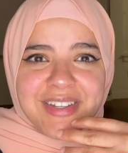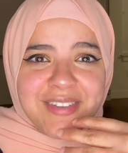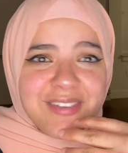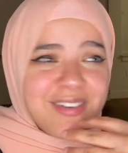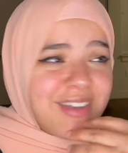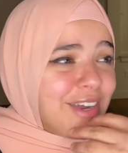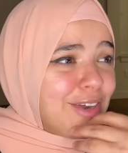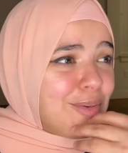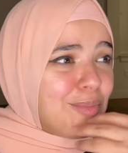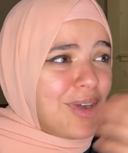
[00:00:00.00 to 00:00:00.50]

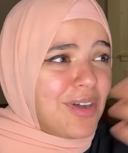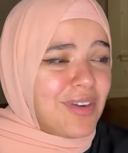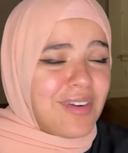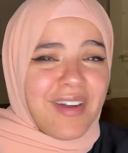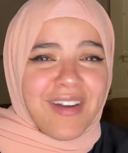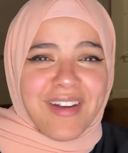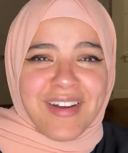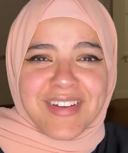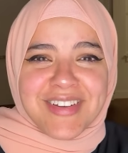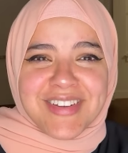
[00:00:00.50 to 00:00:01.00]
You care
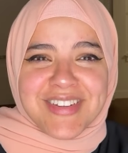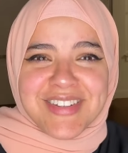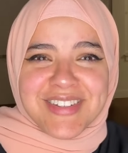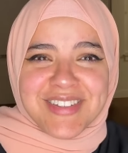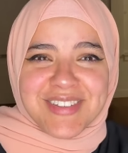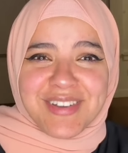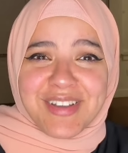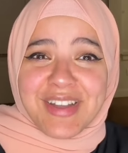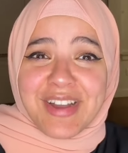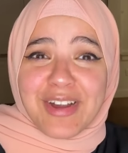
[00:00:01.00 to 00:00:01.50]
about art,
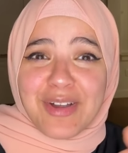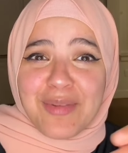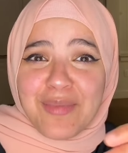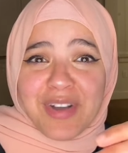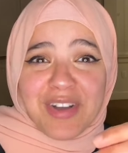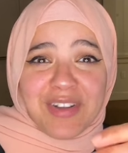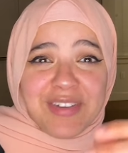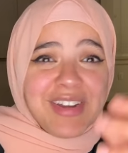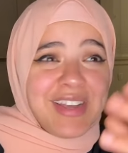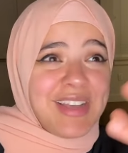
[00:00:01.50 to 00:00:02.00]
you care
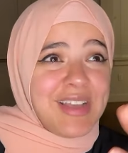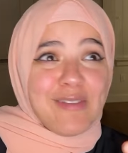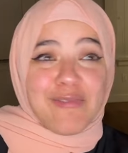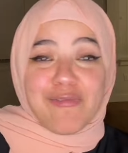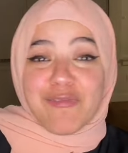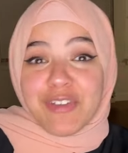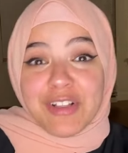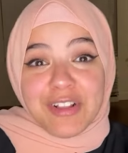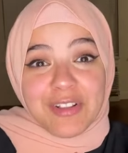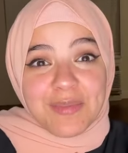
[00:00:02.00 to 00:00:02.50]
about
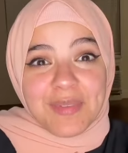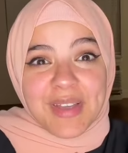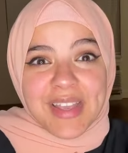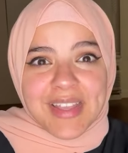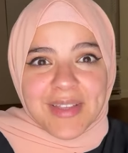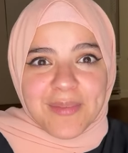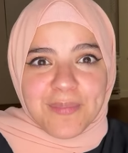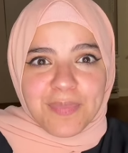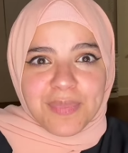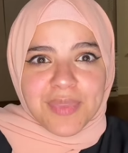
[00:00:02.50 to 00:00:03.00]

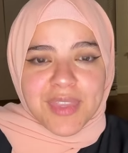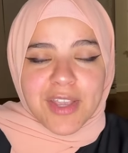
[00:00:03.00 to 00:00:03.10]
filming,